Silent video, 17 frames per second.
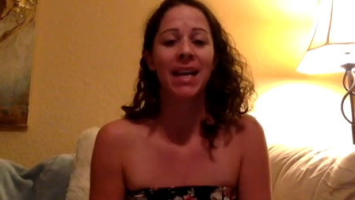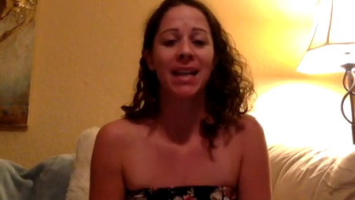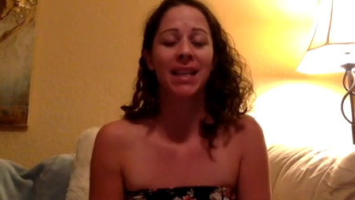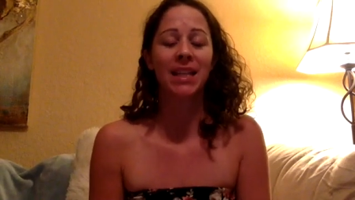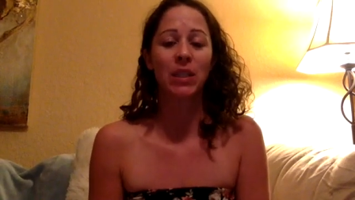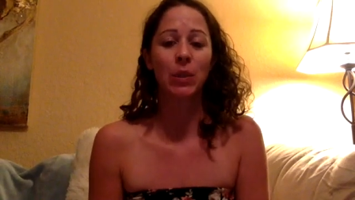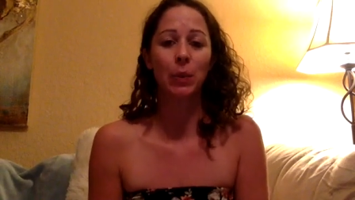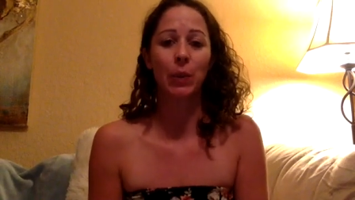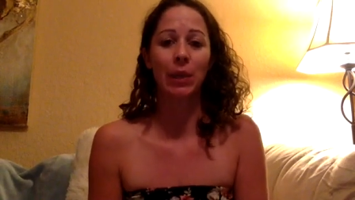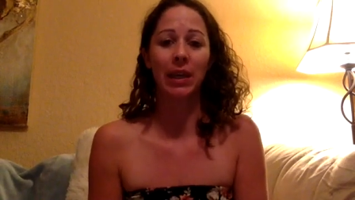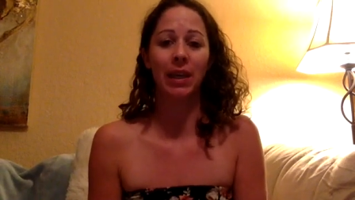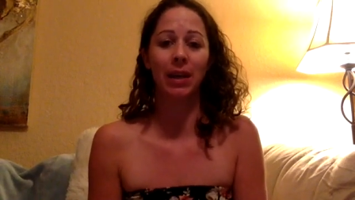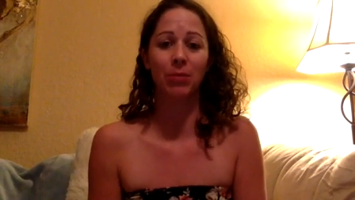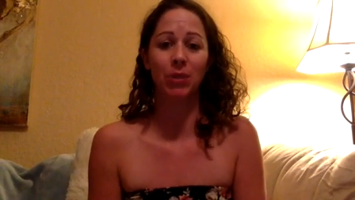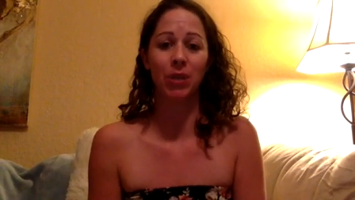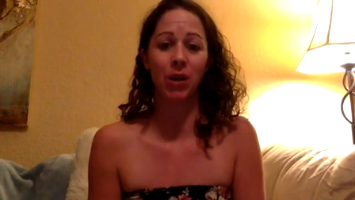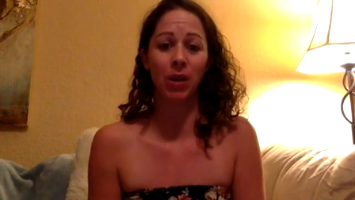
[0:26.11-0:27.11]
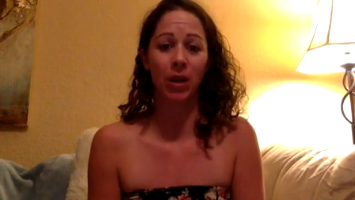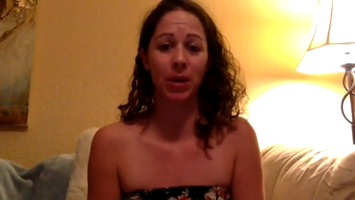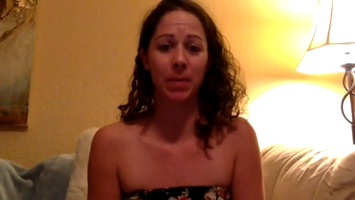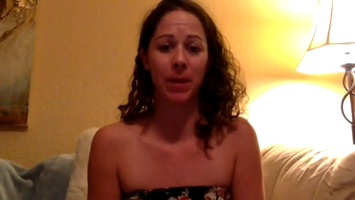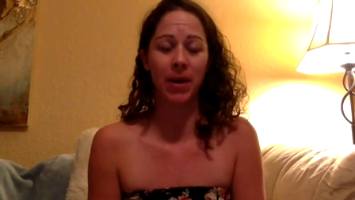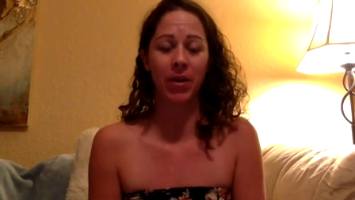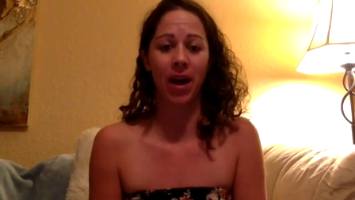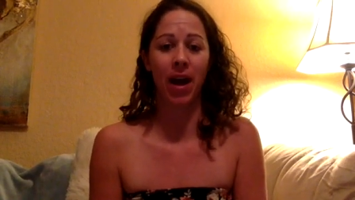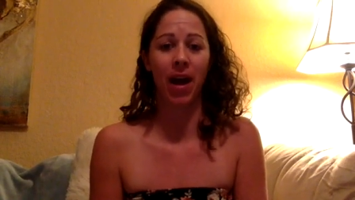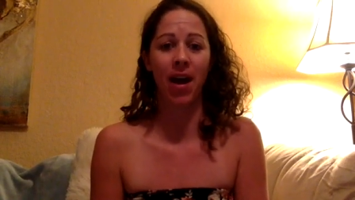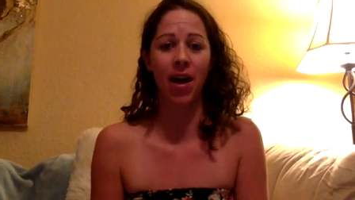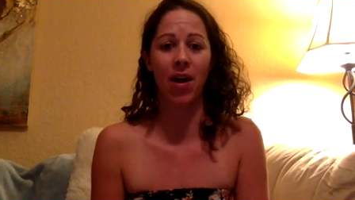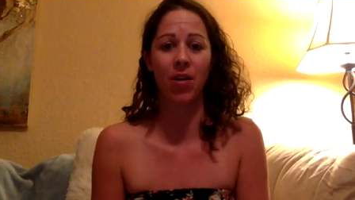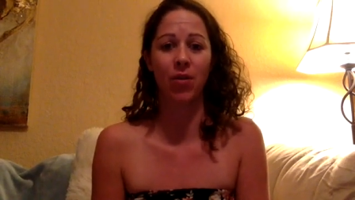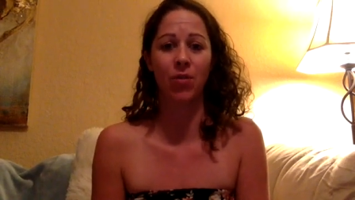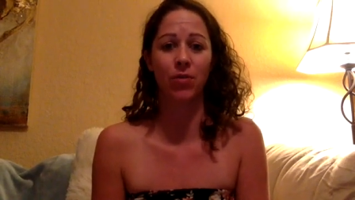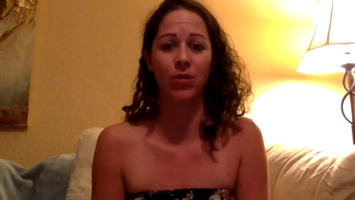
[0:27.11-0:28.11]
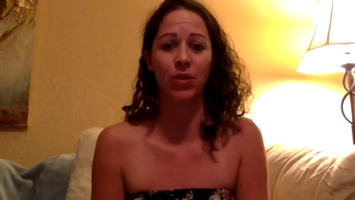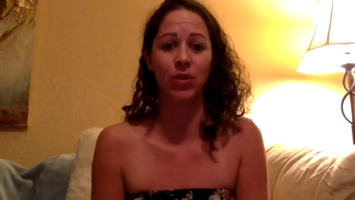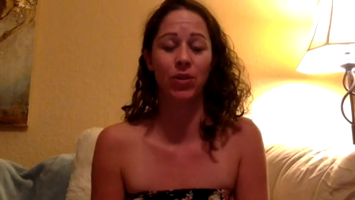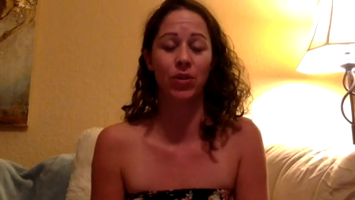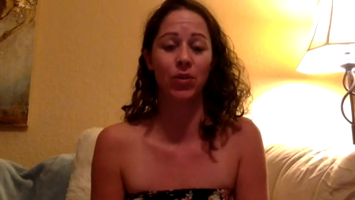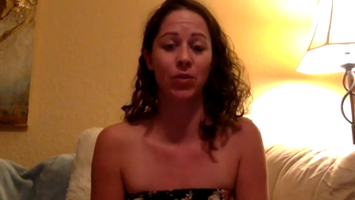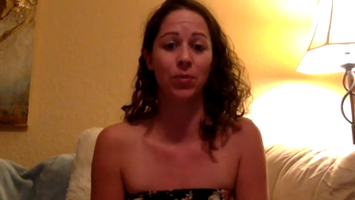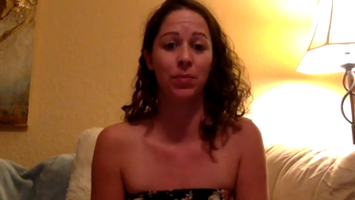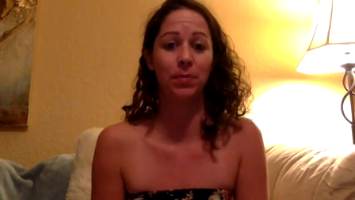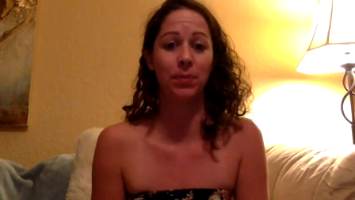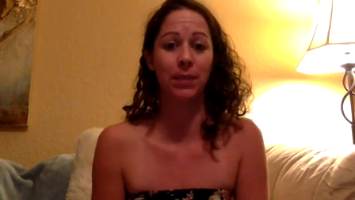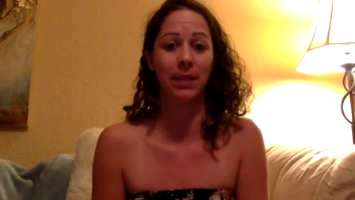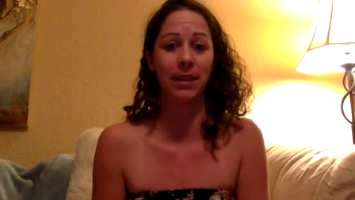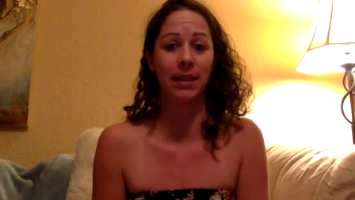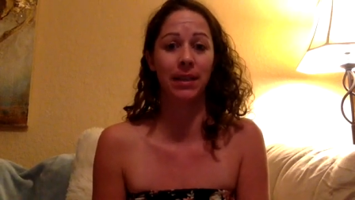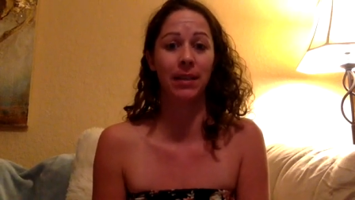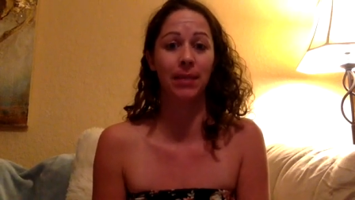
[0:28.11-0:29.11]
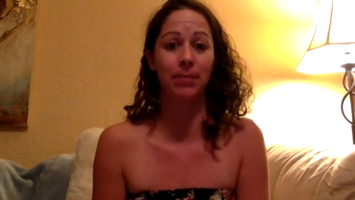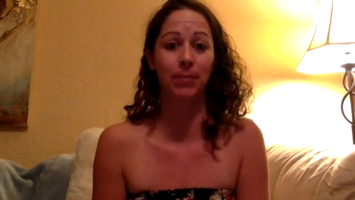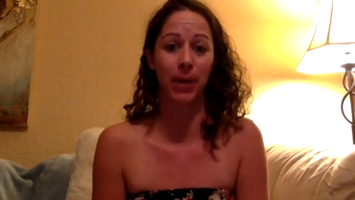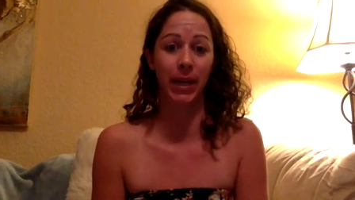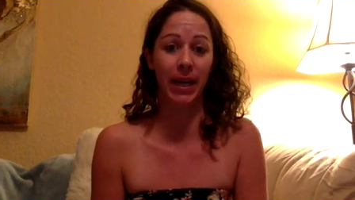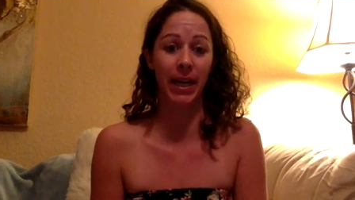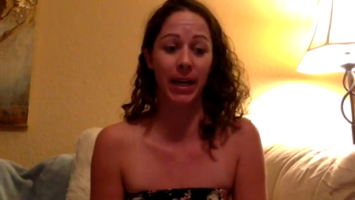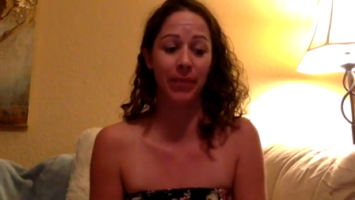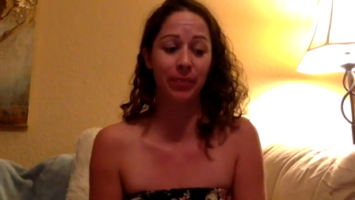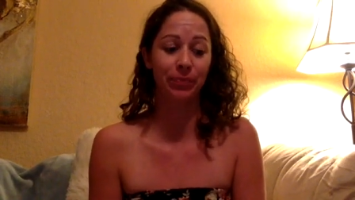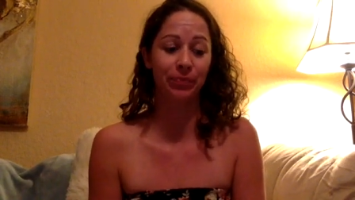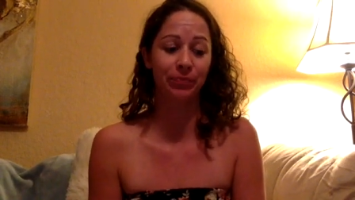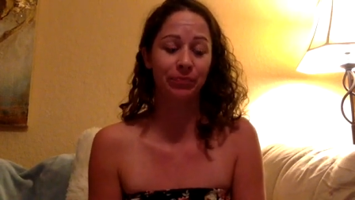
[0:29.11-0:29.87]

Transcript: This week, I'm talking about how do you be money.